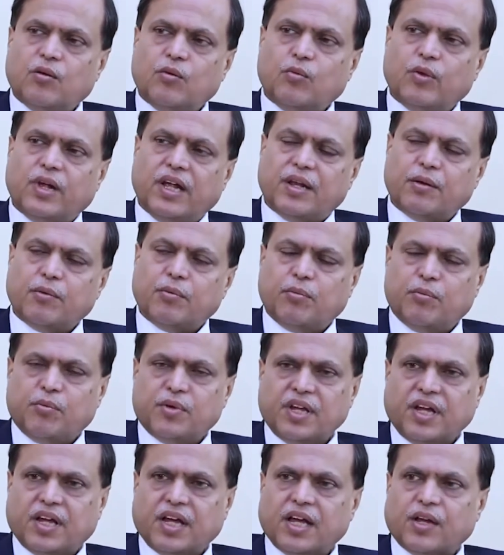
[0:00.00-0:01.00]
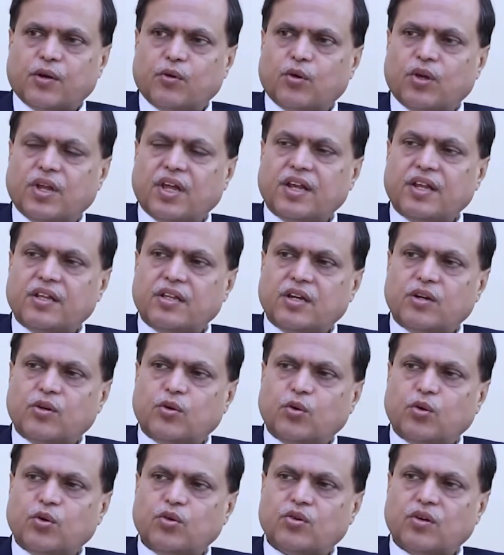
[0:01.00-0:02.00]
where ticagrelor in the
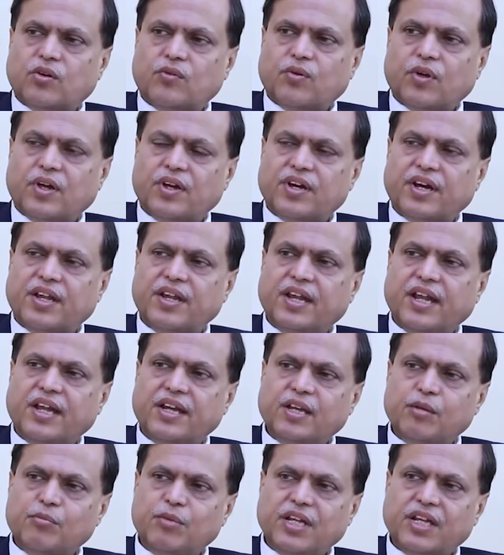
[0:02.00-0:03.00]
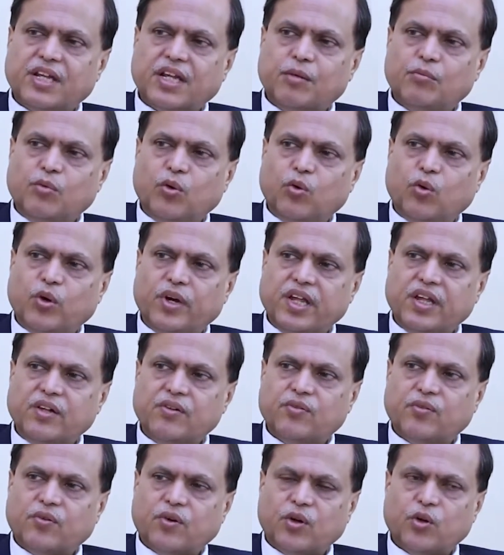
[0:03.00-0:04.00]
dose of one hundred eighty milligram
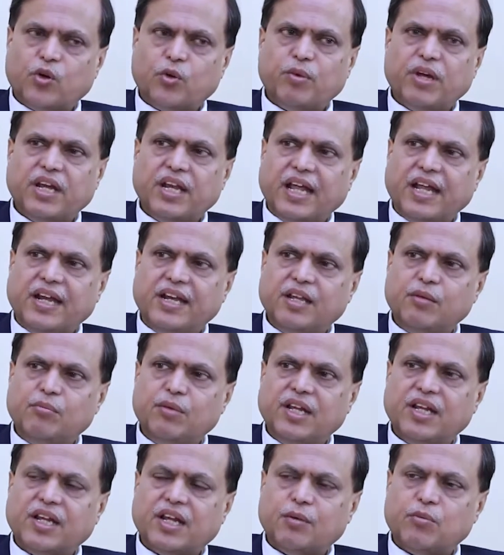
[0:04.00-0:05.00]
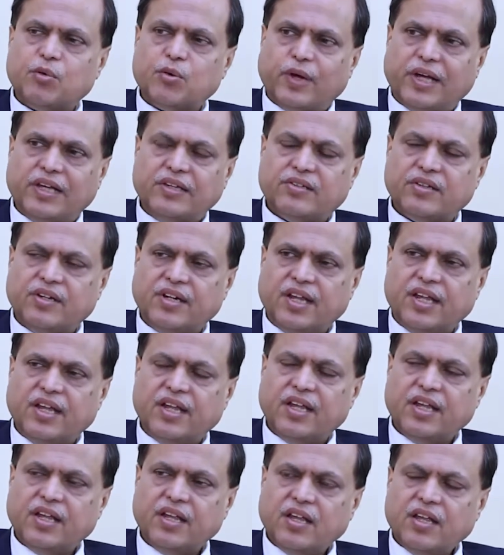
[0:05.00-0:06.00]
loading followed by ninety milligram twice a
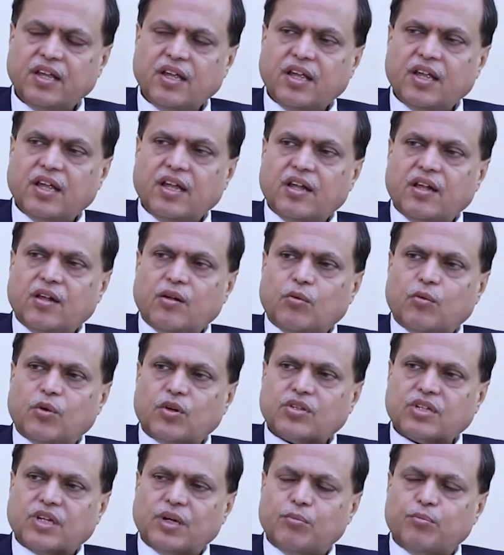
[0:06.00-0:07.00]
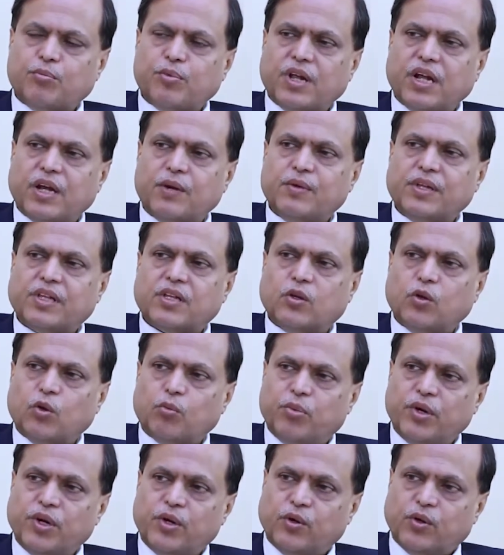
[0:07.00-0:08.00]
day was compared with
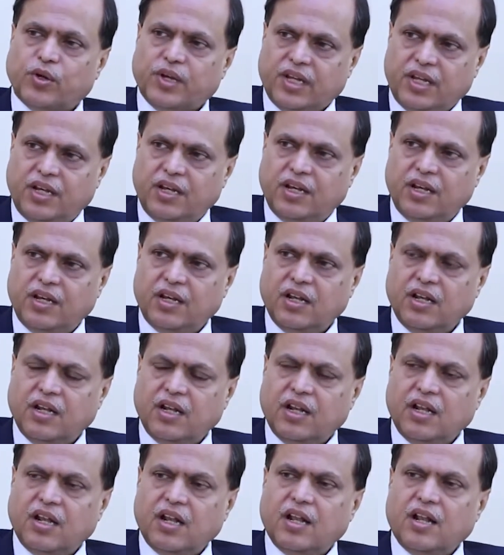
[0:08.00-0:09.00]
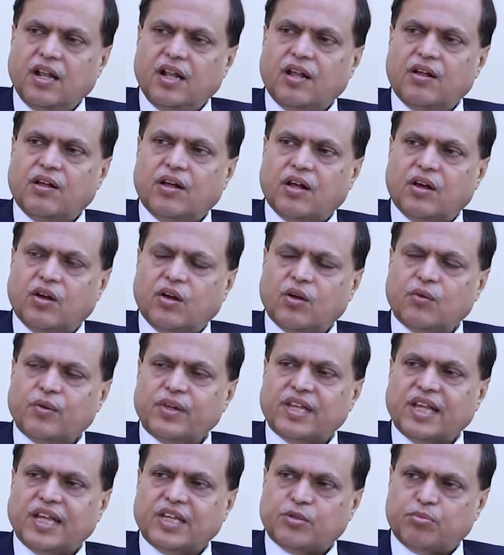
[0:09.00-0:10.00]
clopidogrel along
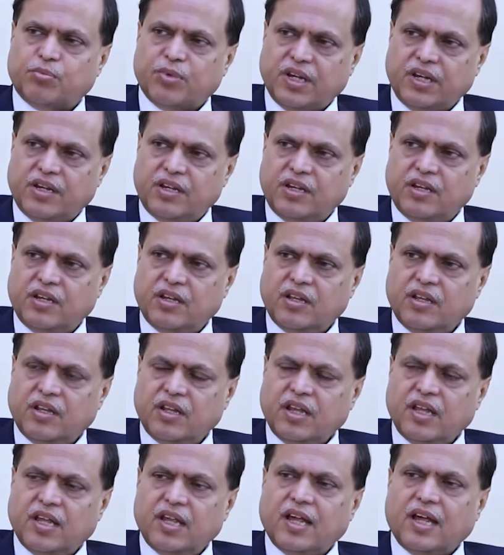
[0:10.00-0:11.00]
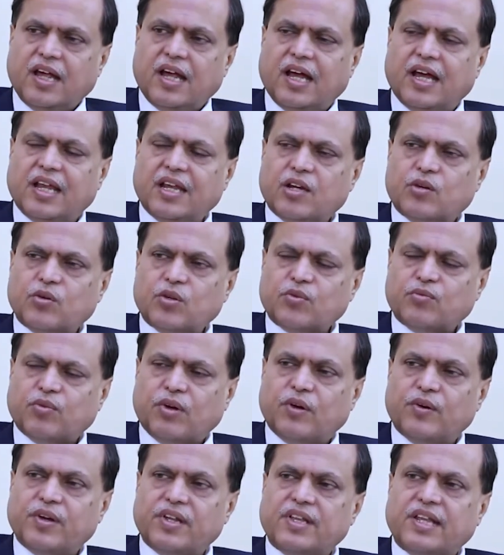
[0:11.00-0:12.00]
with aspirin, and it was
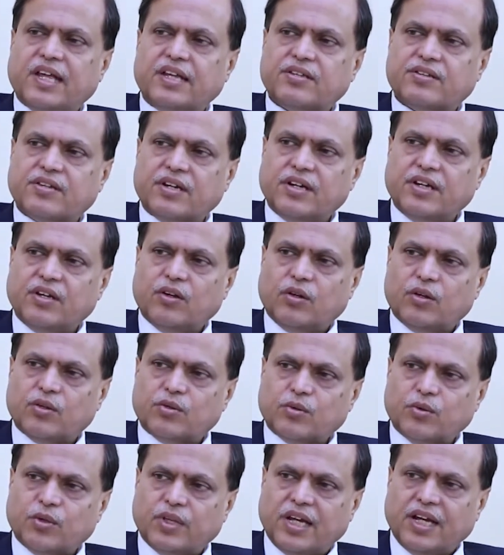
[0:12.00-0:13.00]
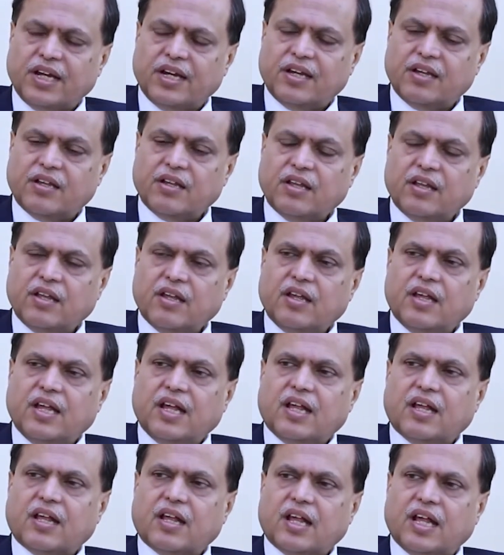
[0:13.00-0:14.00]
found in that study also that
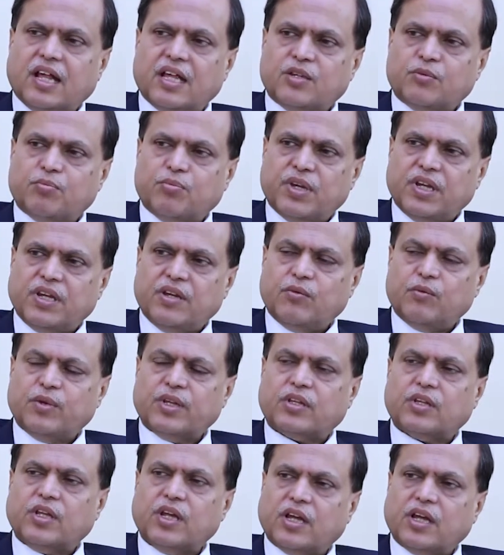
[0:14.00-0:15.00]
aspirin with